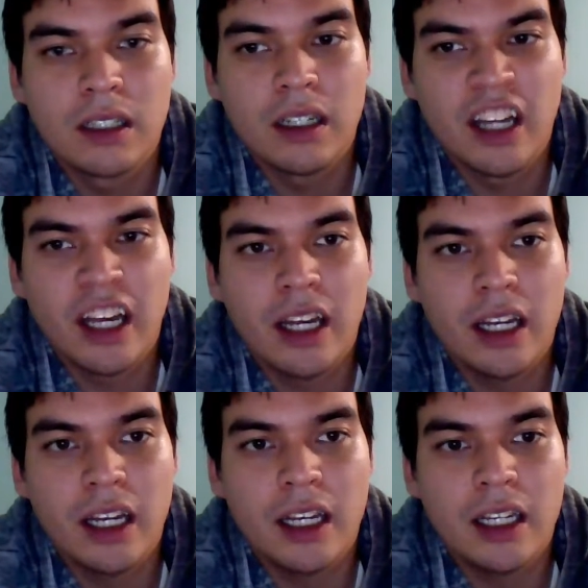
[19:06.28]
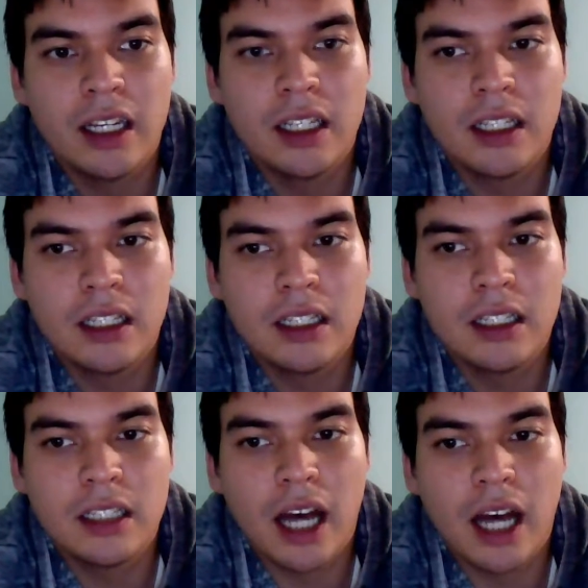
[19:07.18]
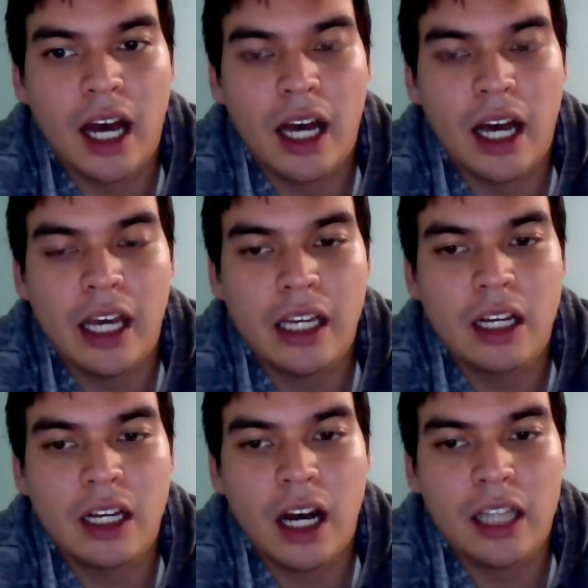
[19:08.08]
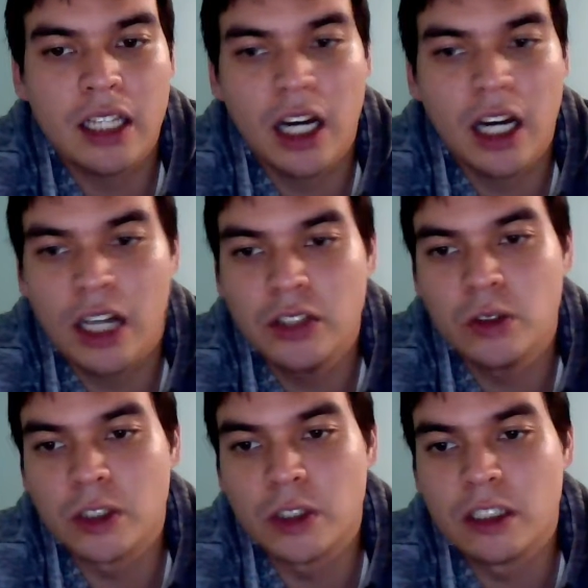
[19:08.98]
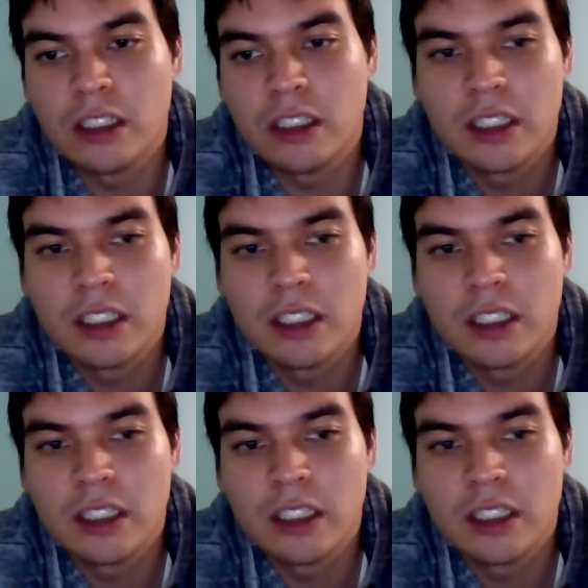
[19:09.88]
And I got 100.